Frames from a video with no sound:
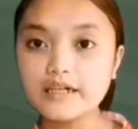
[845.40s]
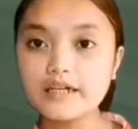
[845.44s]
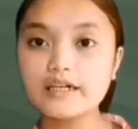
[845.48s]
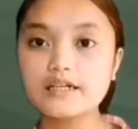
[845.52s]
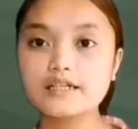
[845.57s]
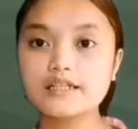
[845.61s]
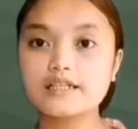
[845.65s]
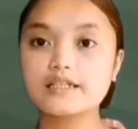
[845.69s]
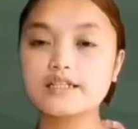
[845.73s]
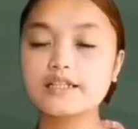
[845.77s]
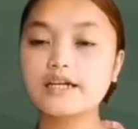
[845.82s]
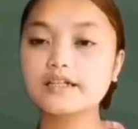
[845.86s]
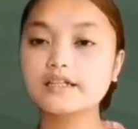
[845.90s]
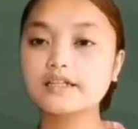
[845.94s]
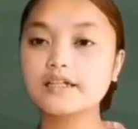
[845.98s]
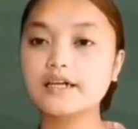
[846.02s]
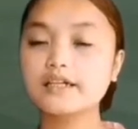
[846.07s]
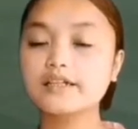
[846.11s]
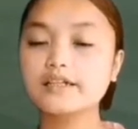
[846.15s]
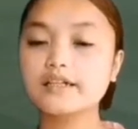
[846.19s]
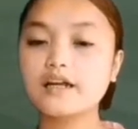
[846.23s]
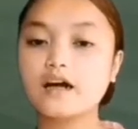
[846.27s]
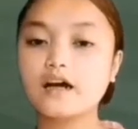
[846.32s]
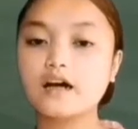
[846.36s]

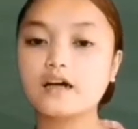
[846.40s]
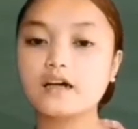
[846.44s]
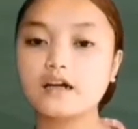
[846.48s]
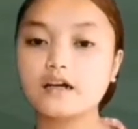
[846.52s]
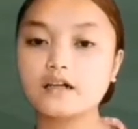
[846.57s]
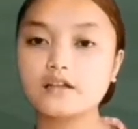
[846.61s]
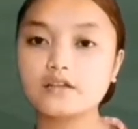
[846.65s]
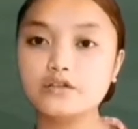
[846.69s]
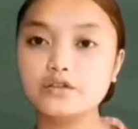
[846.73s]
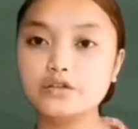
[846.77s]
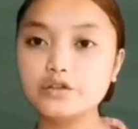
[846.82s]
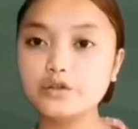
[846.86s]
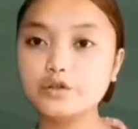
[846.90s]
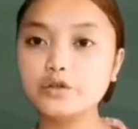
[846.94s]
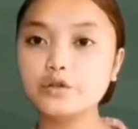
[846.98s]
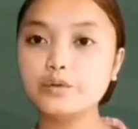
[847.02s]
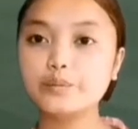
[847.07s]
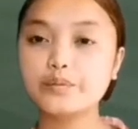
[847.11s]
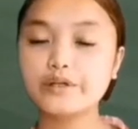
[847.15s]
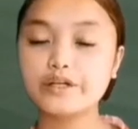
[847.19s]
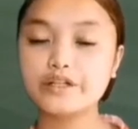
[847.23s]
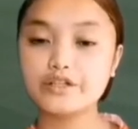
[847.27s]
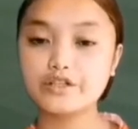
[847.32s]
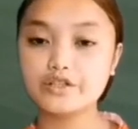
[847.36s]
Second, a group
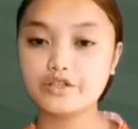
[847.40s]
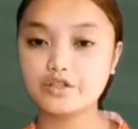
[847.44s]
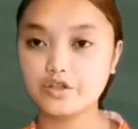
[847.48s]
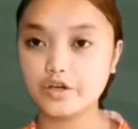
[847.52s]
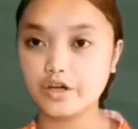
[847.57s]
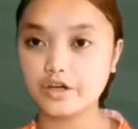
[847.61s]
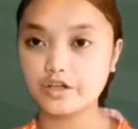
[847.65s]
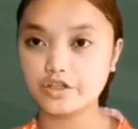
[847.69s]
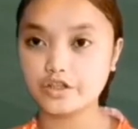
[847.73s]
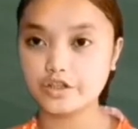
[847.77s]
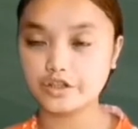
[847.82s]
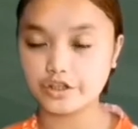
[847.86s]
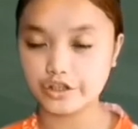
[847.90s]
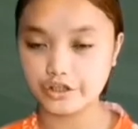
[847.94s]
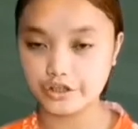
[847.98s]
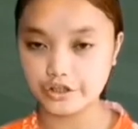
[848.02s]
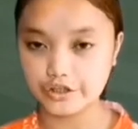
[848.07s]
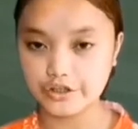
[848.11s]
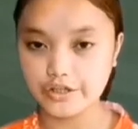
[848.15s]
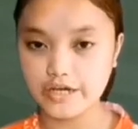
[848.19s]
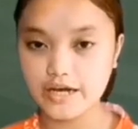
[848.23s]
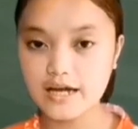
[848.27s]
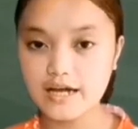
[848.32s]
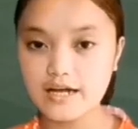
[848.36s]
instruction
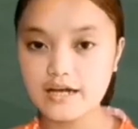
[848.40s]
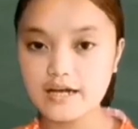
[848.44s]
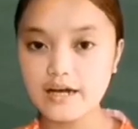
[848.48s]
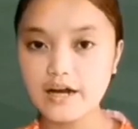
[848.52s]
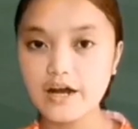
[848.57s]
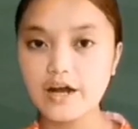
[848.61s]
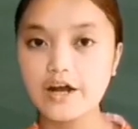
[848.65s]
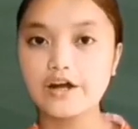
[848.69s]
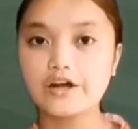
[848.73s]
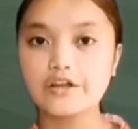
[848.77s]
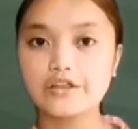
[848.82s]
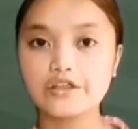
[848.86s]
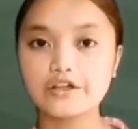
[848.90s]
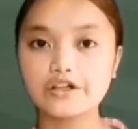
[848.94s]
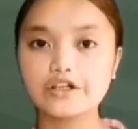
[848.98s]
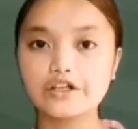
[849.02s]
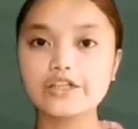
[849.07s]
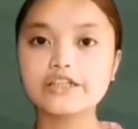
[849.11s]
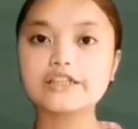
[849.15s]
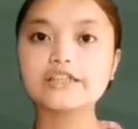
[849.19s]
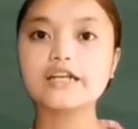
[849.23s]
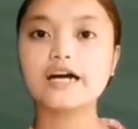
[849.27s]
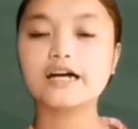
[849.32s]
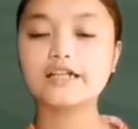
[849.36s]
area.
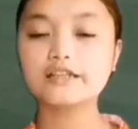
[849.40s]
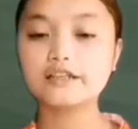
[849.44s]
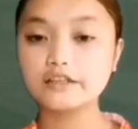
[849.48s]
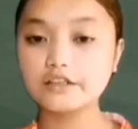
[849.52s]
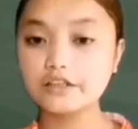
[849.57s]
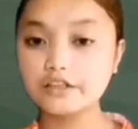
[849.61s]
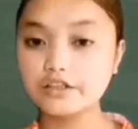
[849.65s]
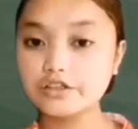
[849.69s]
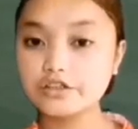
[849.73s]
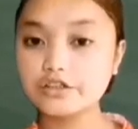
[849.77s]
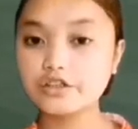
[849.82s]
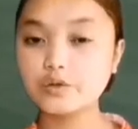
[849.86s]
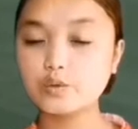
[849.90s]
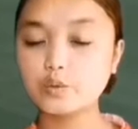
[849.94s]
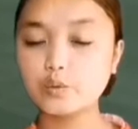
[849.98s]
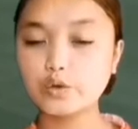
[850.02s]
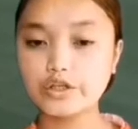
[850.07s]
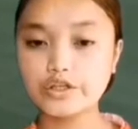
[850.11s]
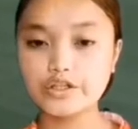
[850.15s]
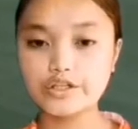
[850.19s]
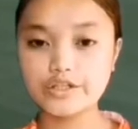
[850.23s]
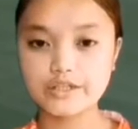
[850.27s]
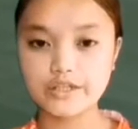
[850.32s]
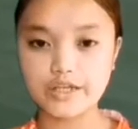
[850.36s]
Third, a teacher
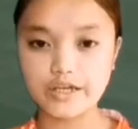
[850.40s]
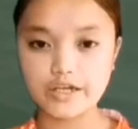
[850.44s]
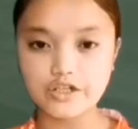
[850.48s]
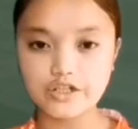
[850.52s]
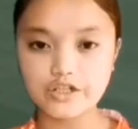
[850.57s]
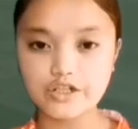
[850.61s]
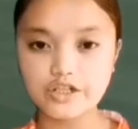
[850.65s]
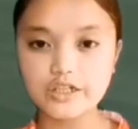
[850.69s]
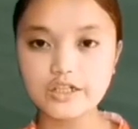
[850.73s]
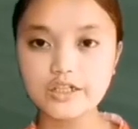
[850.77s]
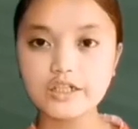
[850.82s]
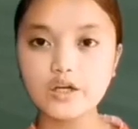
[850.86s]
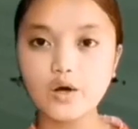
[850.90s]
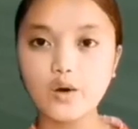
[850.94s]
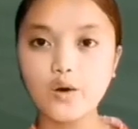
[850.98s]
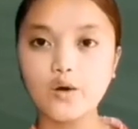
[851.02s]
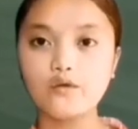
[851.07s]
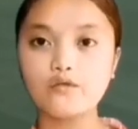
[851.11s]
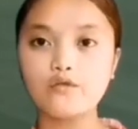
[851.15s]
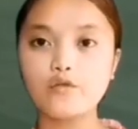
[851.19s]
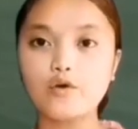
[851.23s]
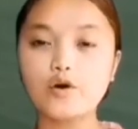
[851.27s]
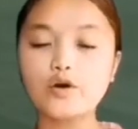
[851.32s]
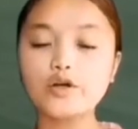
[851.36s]
workstation.
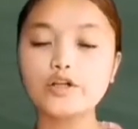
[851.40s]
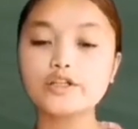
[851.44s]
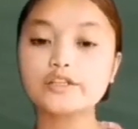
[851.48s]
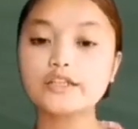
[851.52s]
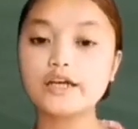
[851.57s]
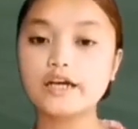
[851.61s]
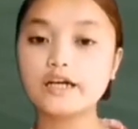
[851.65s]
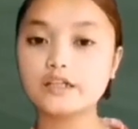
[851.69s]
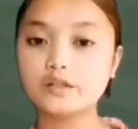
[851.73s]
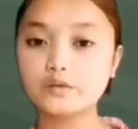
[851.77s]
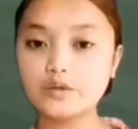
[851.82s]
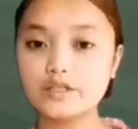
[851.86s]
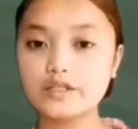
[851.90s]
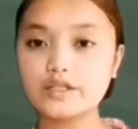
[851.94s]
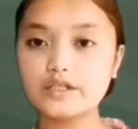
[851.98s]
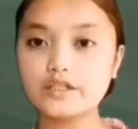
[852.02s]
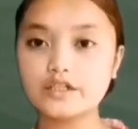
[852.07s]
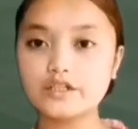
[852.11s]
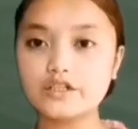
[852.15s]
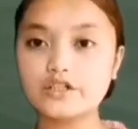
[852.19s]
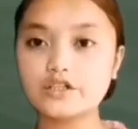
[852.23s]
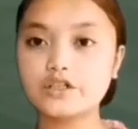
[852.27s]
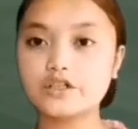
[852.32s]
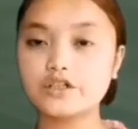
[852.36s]
Fourth, a
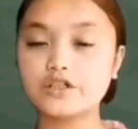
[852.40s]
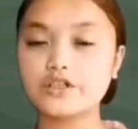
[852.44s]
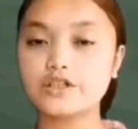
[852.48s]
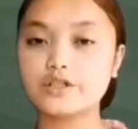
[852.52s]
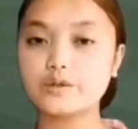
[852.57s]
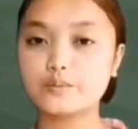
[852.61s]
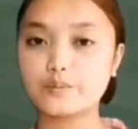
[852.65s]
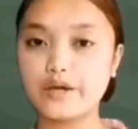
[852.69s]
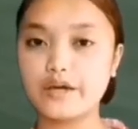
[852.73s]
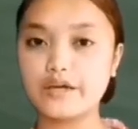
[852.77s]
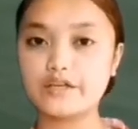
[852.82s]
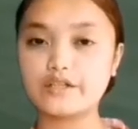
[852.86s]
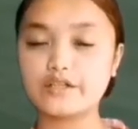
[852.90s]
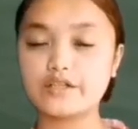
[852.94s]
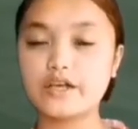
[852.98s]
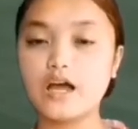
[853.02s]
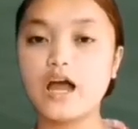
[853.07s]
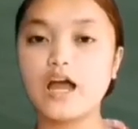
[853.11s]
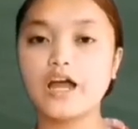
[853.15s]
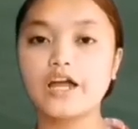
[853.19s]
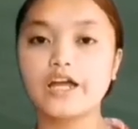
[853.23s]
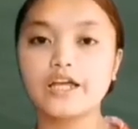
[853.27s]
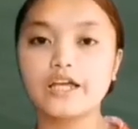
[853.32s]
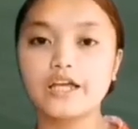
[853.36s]
transition space.
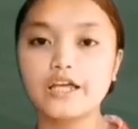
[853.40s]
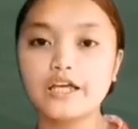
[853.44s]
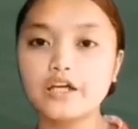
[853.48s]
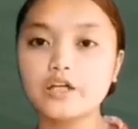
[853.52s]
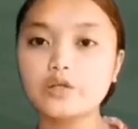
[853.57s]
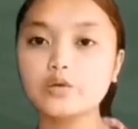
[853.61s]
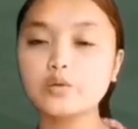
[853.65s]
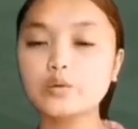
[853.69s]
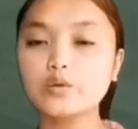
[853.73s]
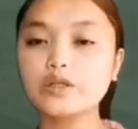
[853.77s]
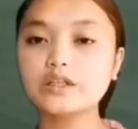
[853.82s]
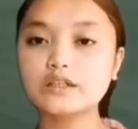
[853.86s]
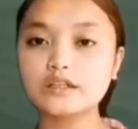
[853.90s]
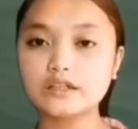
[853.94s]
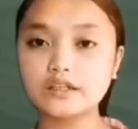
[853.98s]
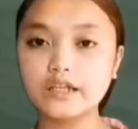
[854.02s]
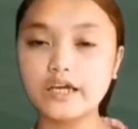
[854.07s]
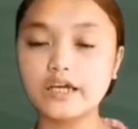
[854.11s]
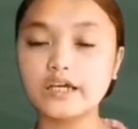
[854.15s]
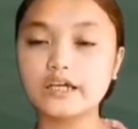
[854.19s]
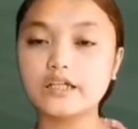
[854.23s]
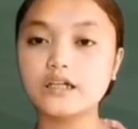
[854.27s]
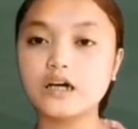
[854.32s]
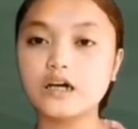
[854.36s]
Here we'll
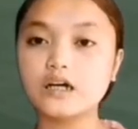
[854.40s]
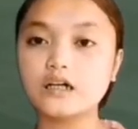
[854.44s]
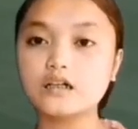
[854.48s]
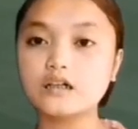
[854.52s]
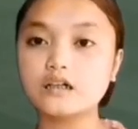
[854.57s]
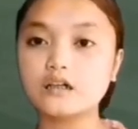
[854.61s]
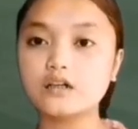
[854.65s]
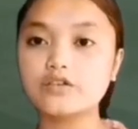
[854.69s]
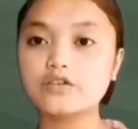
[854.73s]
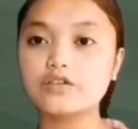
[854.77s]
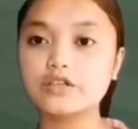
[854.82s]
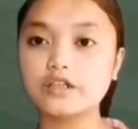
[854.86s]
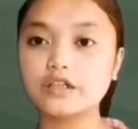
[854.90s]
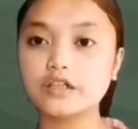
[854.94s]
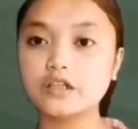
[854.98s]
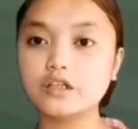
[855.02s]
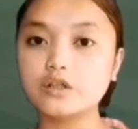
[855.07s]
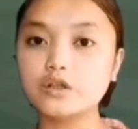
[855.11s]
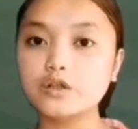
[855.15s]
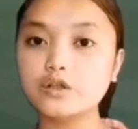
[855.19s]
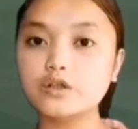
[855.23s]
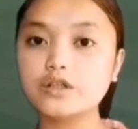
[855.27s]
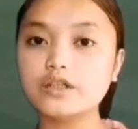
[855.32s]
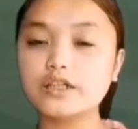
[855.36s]
take a closer
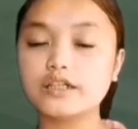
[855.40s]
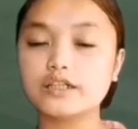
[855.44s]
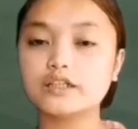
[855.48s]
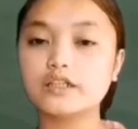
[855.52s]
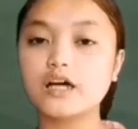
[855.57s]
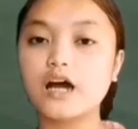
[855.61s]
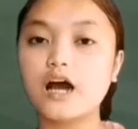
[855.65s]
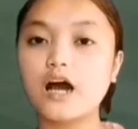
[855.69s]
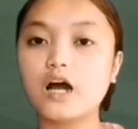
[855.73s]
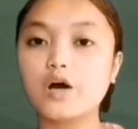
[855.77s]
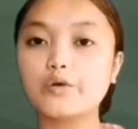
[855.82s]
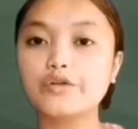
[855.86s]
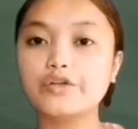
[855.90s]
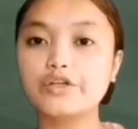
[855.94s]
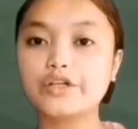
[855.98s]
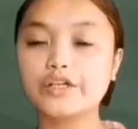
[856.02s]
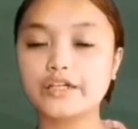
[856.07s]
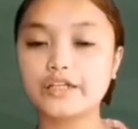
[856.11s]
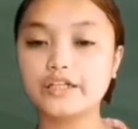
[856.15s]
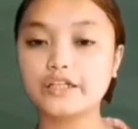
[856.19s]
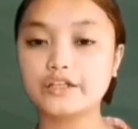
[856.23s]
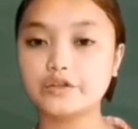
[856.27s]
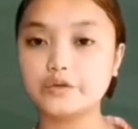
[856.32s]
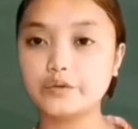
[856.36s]
look at how you
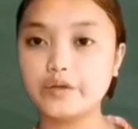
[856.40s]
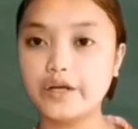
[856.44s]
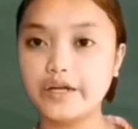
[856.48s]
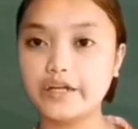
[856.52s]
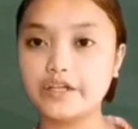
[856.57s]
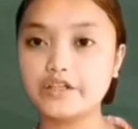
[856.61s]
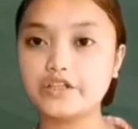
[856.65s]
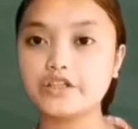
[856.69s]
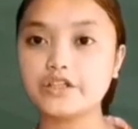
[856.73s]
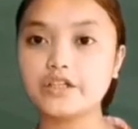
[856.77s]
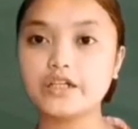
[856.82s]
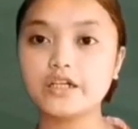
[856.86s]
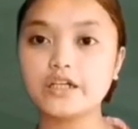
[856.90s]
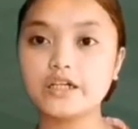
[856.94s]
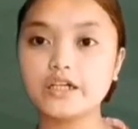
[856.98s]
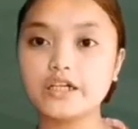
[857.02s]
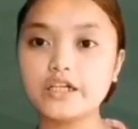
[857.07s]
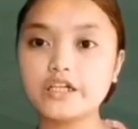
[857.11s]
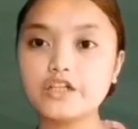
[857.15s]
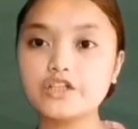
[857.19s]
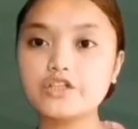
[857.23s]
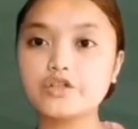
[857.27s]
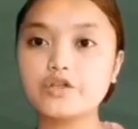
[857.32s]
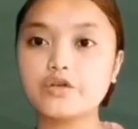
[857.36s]
can arrange
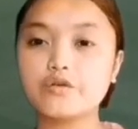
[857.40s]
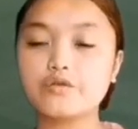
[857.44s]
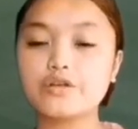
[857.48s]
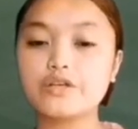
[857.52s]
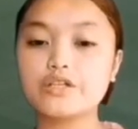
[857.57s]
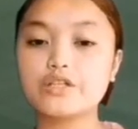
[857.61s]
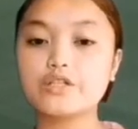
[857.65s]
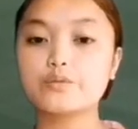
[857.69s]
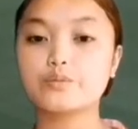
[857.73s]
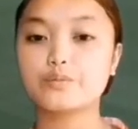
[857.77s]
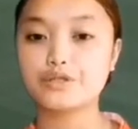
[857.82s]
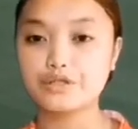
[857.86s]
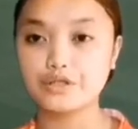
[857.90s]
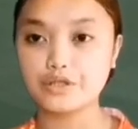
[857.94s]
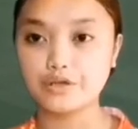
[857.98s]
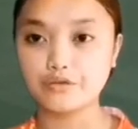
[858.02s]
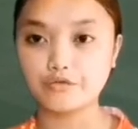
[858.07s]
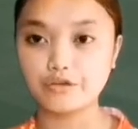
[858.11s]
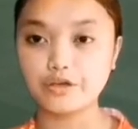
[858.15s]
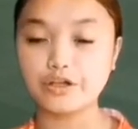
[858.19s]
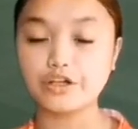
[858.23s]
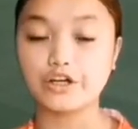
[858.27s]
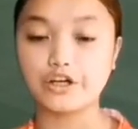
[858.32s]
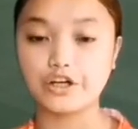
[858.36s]
each of these
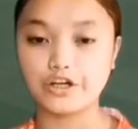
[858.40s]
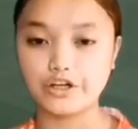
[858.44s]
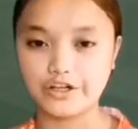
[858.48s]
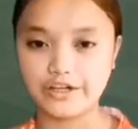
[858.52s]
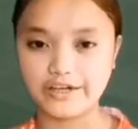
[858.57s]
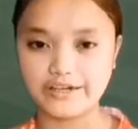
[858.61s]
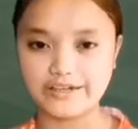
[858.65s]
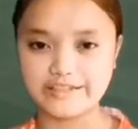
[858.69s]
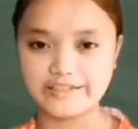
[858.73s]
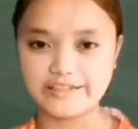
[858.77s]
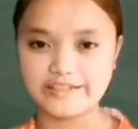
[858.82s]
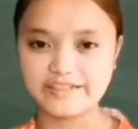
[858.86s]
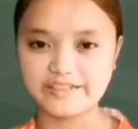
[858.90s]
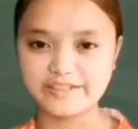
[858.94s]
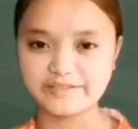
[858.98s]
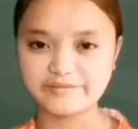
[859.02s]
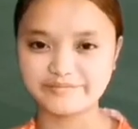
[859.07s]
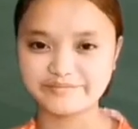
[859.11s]
specific areas.